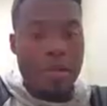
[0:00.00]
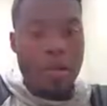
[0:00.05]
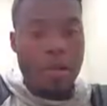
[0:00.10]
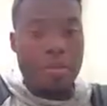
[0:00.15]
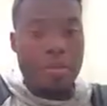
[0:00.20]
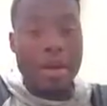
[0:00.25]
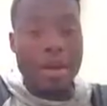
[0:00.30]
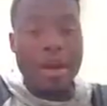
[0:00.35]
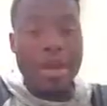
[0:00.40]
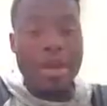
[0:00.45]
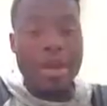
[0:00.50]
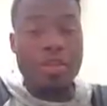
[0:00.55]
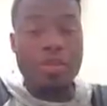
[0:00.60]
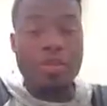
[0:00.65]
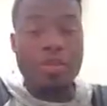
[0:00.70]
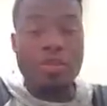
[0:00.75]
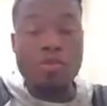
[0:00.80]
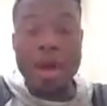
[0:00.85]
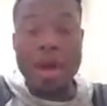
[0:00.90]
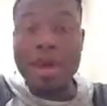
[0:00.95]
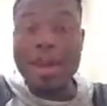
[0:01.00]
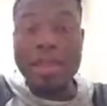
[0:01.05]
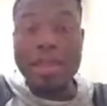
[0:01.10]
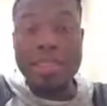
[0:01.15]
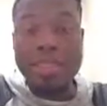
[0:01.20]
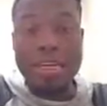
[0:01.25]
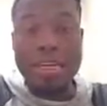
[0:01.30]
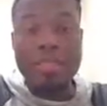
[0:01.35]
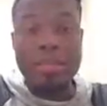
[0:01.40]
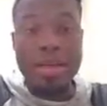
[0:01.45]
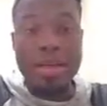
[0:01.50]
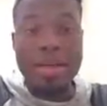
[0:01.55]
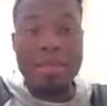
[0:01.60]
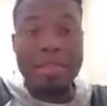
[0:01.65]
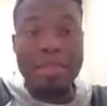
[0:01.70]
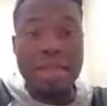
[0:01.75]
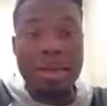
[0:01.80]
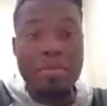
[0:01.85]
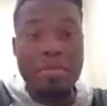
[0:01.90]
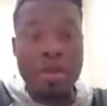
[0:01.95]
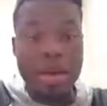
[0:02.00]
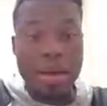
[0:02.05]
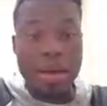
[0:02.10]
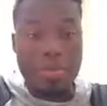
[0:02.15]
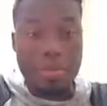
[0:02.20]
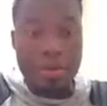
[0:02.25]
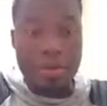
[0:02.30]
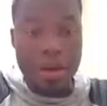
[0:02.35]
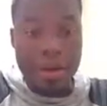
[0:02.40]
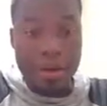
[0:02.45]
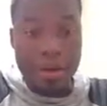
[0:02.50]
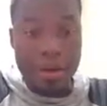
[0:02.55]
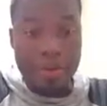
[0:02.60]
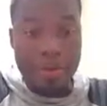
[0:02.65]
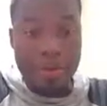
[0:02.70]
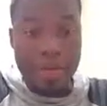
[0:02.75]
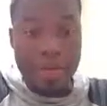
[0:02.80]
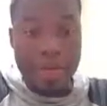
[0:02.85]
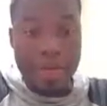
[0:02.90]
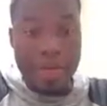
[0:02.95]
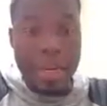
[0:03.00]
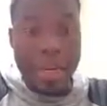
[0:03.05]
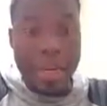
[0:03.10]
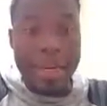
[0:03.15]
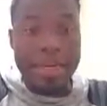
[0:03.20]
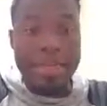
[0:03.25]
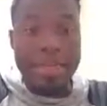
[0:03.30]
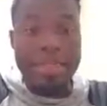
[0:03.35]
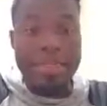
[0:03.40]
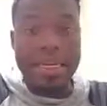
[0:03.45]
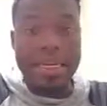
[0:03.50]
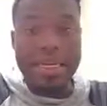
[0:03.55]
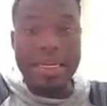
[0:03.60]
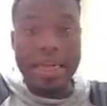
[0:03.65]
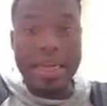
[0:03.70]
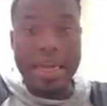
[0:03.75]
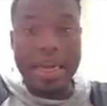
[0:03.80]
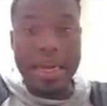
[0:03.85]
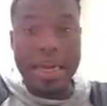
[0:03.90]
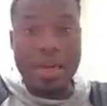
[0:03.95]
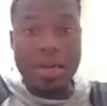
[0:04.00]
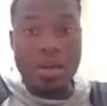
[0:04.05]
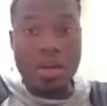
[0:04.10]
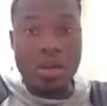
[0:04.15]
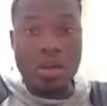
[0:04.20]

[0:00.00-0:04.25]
by, on the right-hand side of my assignment operator, I need to indicate